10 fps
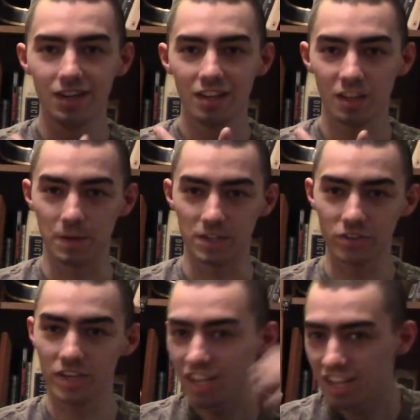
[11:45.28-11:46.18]

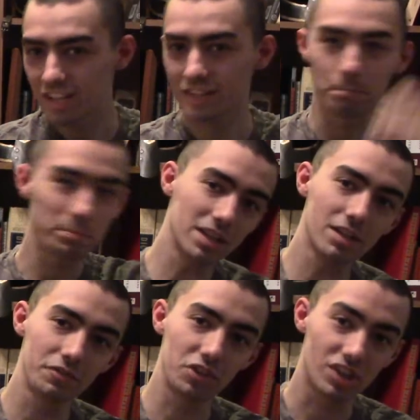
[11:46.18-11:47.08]
especially, and to beat the
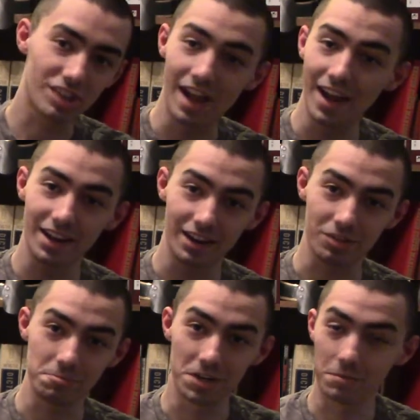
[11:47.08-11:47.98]
living snot out of
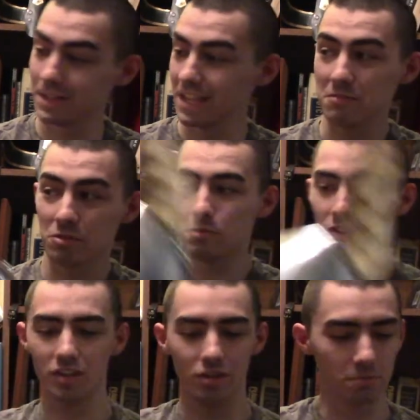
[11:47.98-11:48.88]
somebody, but that was
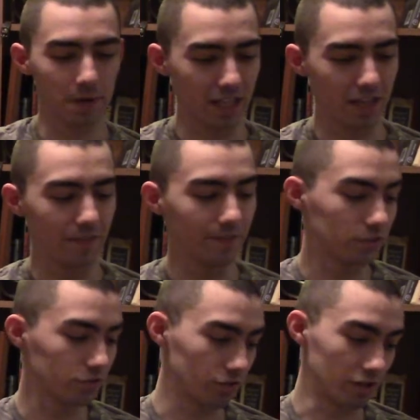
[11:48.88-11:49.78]
mostly used by the
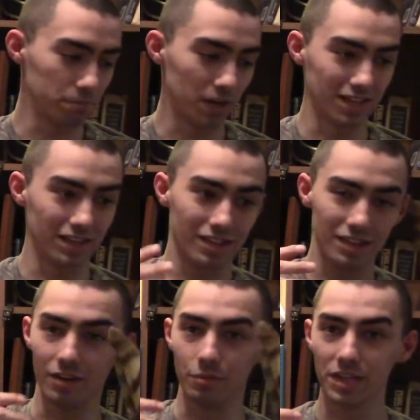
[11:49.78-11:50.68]
infantry. But
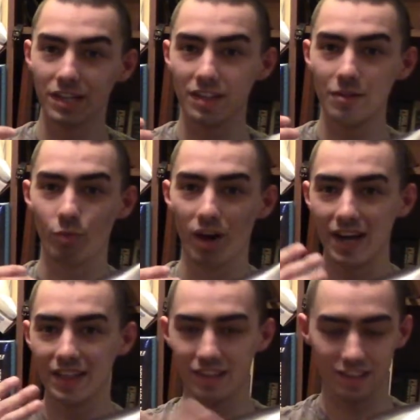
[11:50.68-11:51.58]
still, we can see
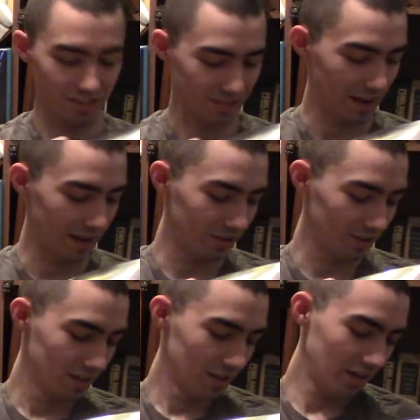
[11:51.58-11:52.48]
why this
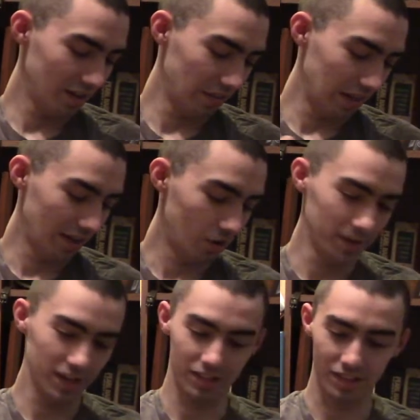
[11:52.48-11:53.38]
style of
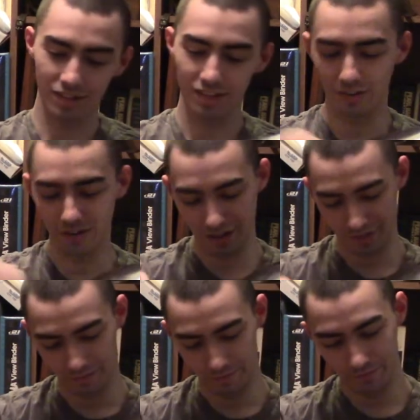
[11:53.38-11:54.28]
helmet is still
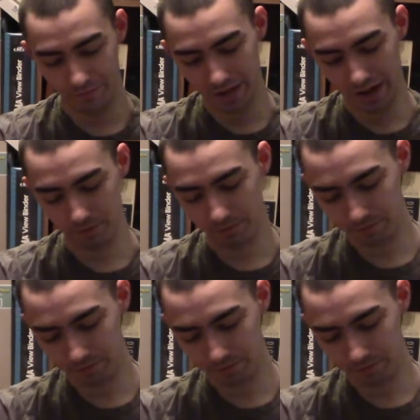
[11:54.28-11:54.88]
awesome. Now,